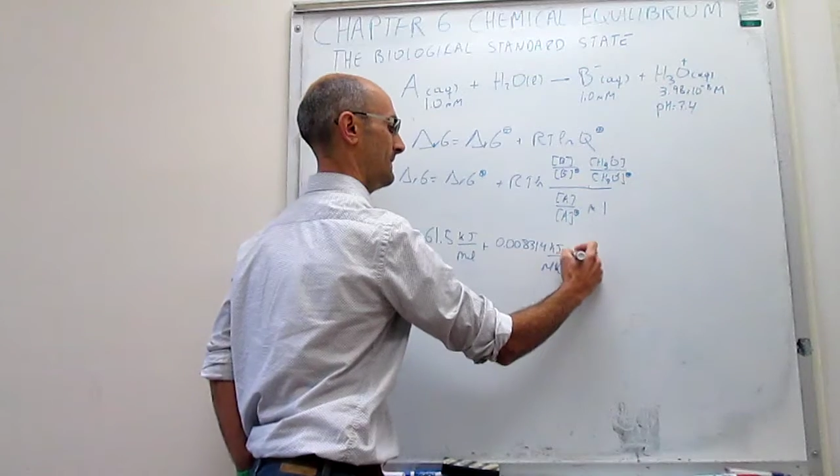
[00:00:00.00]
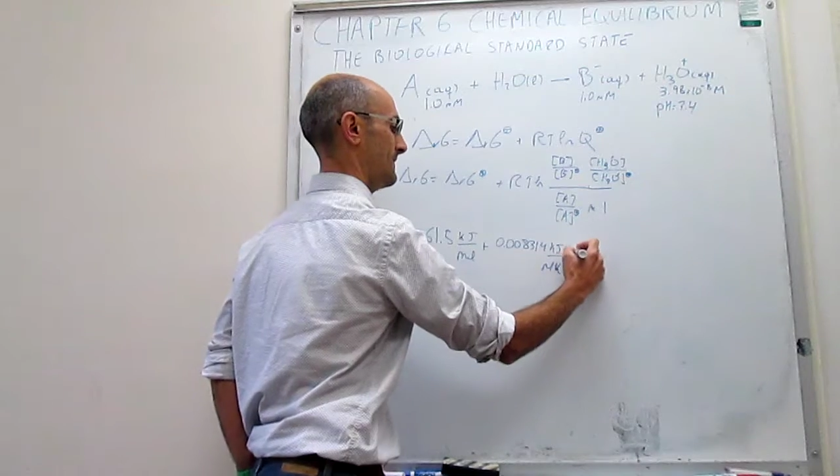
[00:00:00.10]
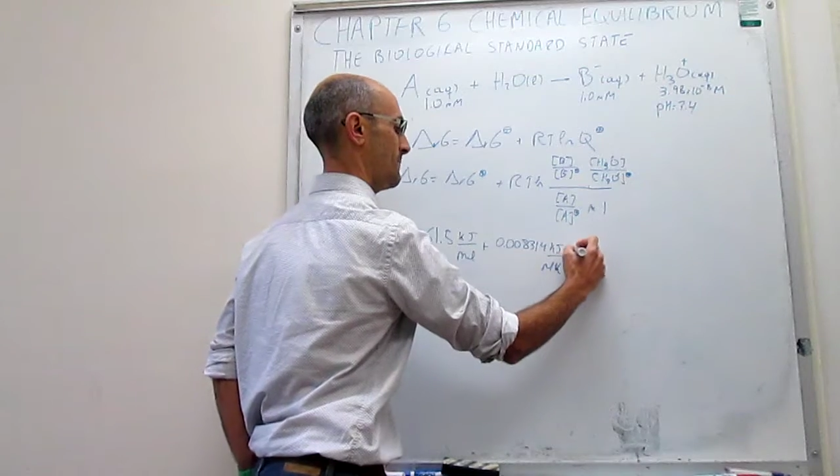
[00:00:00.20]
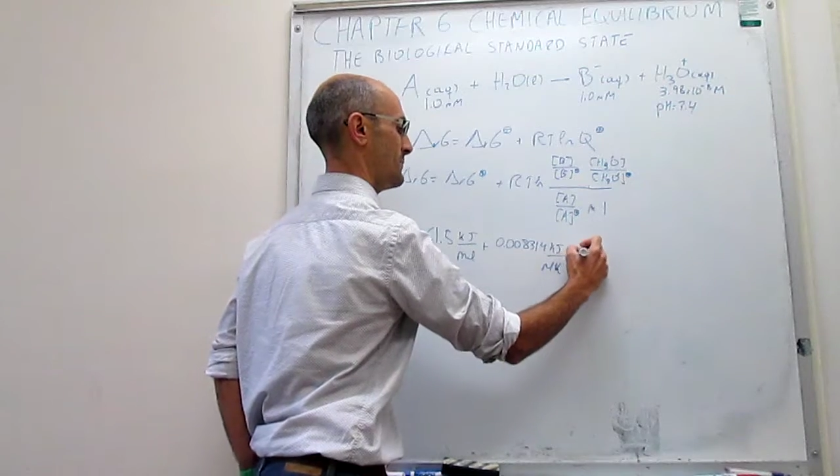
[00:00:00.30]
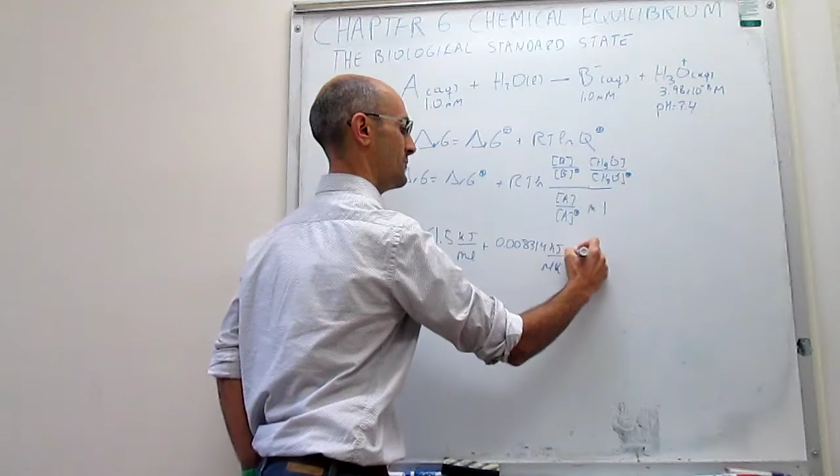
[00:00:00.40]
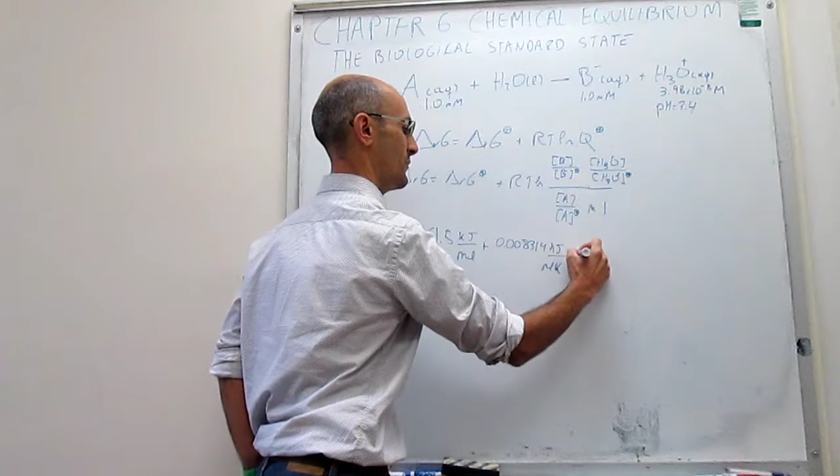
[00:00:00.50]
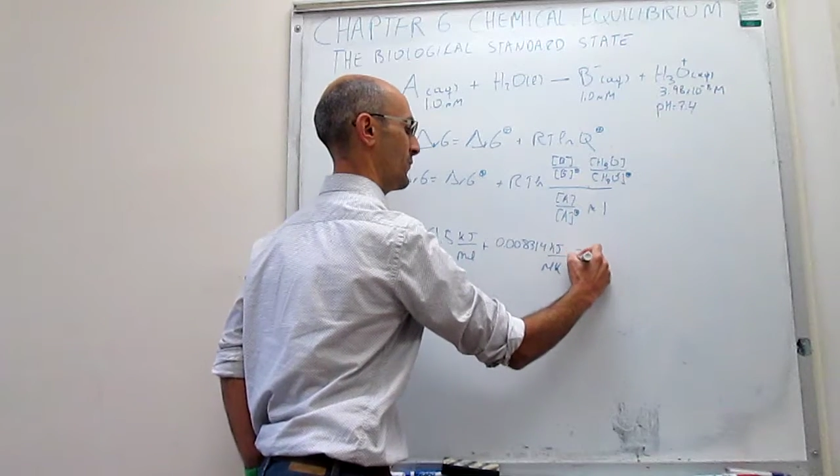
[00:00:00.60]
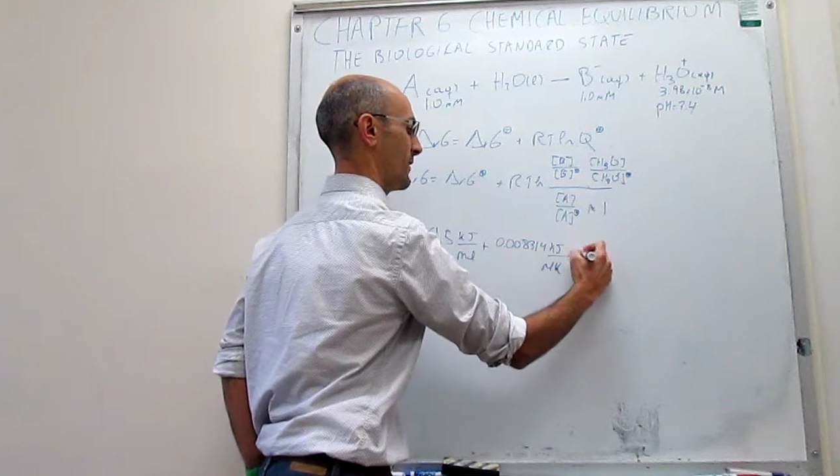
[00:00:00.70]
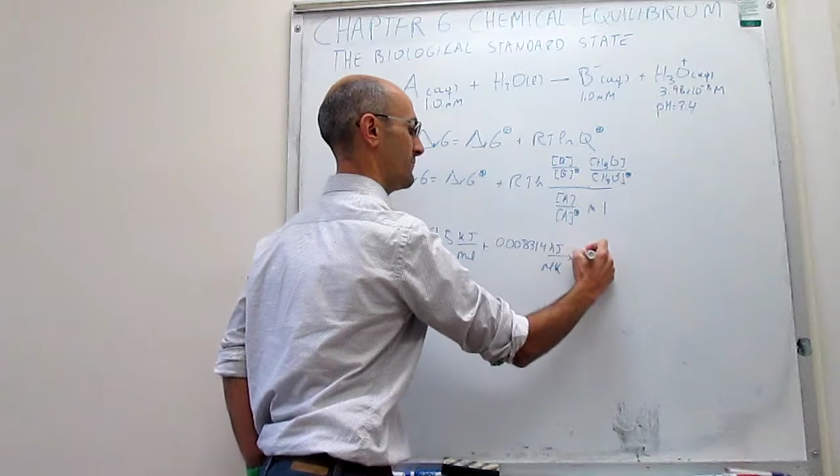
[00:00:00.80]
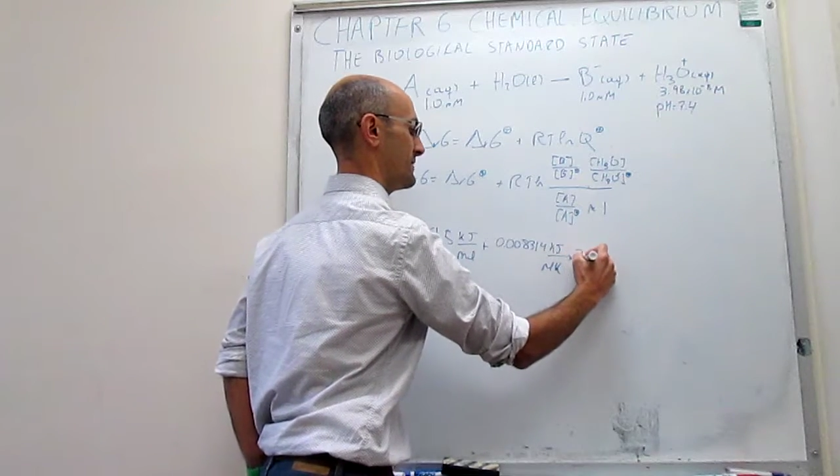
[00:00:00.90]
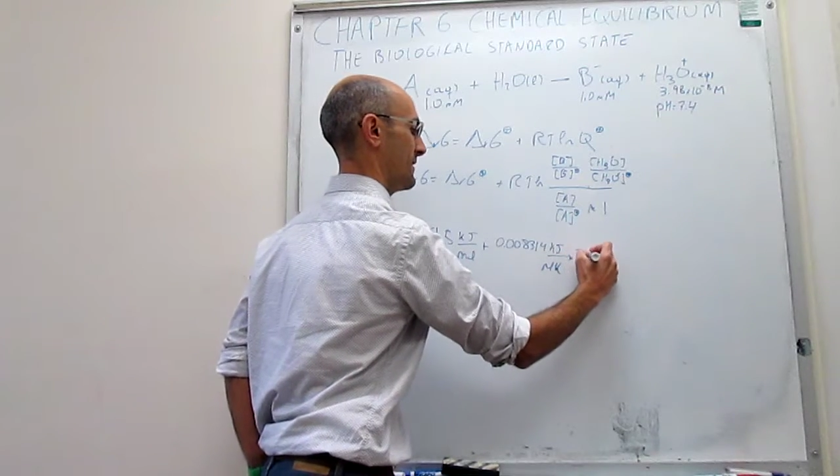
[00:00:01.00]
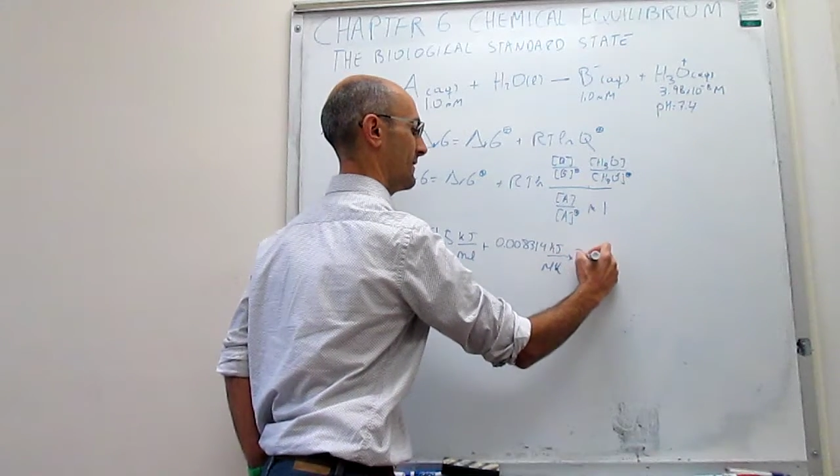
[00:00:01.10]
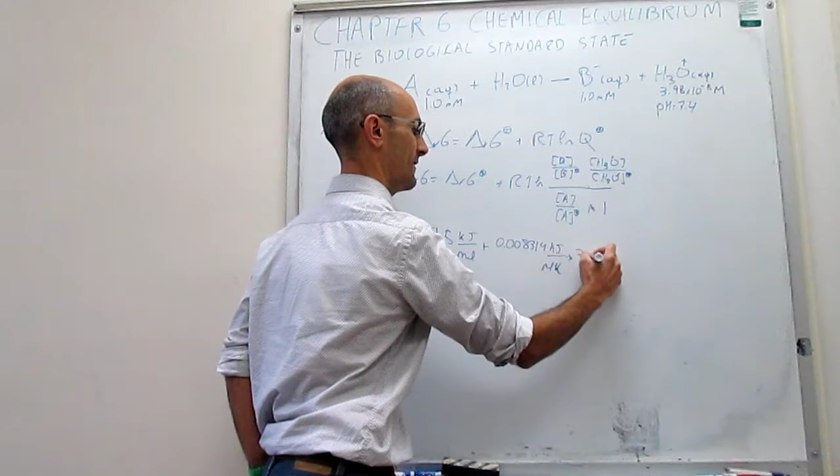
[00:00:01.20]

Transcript: temperature 310